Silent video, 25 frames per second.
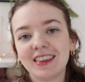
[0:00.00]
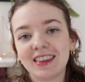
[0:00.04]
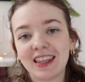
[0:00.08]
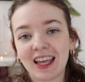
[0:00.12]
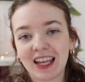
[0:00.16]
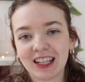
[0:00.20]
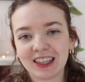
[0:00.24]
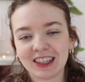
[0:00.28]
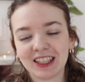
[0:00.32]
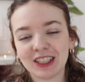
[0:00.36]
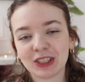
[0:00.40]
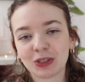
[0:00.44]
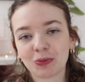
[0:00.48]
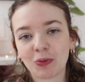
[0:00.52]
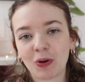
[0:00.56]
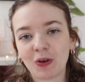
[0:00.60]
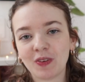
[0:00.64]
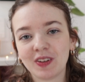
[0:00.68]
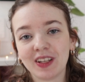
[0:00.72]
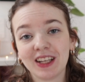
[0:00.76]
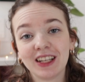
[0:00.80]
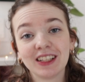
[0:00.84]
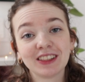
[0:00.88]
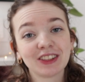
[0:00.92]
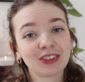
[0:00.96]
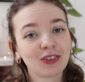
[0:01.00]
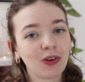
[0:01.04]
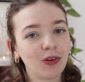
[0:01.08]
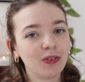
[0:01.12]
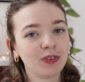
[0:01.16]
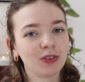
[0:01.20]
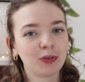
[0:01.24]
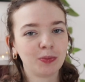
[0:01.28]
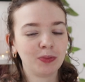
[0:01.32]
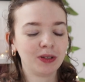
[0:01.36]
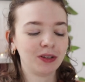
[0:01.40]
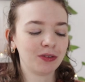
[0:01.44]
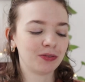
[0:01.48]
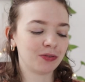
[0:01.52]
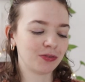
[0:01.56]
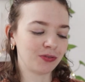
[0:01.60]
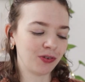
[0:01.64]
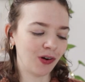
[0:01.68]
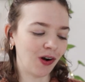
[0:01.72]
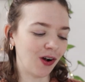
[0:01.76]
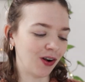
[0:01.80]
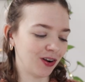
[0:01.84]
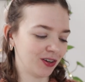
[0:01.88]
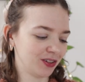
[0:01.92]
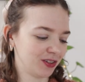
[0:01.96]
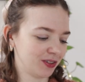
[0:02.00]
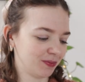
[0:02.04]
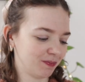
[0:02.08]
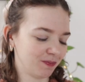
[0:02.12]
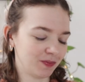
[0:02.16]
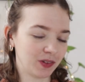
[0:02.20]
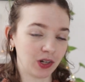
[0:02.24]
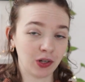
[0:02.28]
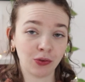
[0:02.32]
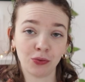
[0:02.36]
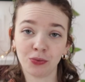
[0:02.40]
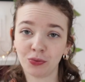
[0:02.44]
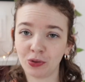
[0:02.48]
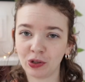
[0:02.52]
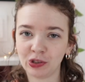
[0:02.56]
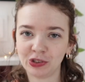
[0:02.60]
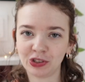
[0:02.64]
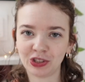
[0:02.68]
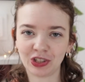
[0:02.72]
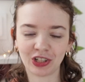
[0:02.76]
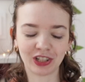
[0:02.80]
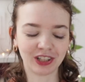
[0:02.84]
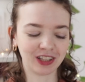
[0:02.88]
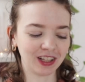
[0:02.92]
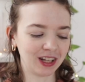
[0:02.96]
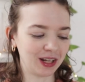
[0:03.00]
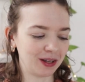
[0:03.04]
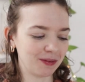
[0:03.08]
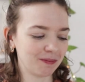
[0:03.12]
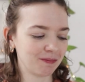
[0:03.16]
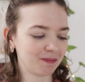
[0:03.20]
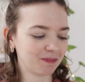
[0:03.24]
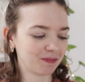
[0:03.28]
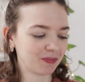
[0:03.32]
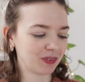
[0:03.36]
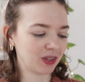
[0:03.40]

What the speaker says: that this one is going to be frogged, unfortunately.